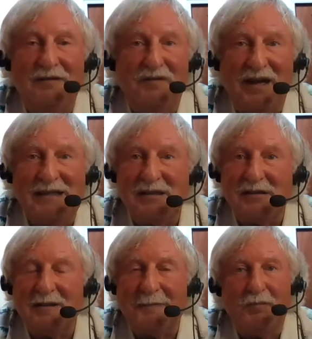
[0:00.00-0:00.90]

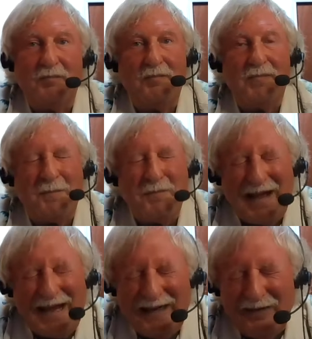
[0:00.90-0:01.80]
infections. The
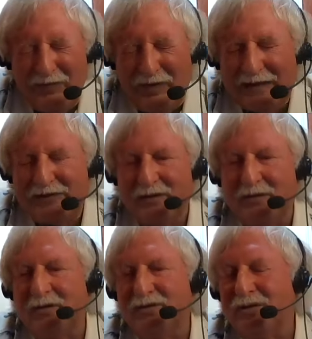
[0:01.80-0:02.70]
main
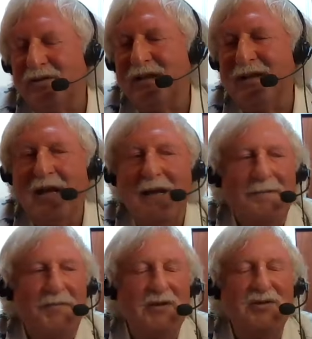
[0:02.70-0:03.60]
infection, certainly
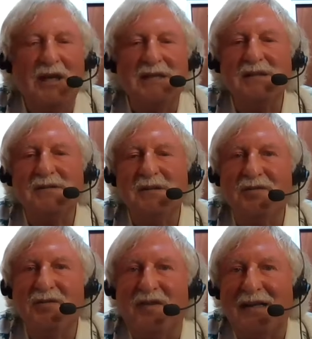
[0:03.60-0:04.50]
there are dozens of
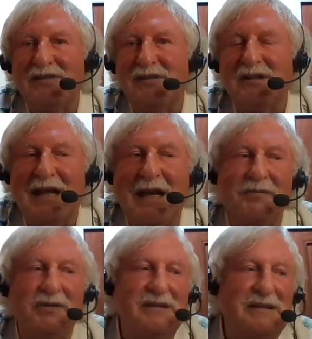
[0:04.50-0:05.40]
infections,
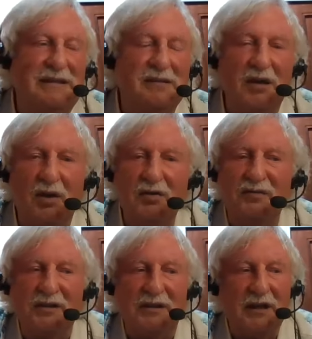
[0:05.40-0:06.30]
Lyme disease,
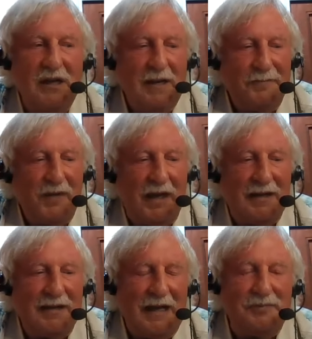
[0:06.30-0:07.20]
COVID,
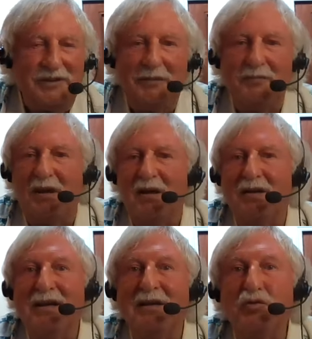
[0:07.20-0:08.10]
Epstein-Barr,
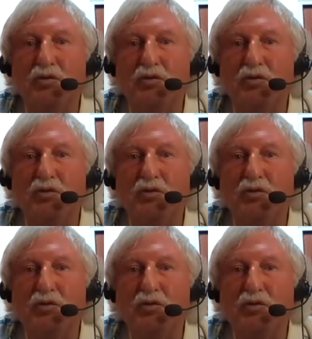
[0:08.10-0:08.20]
that can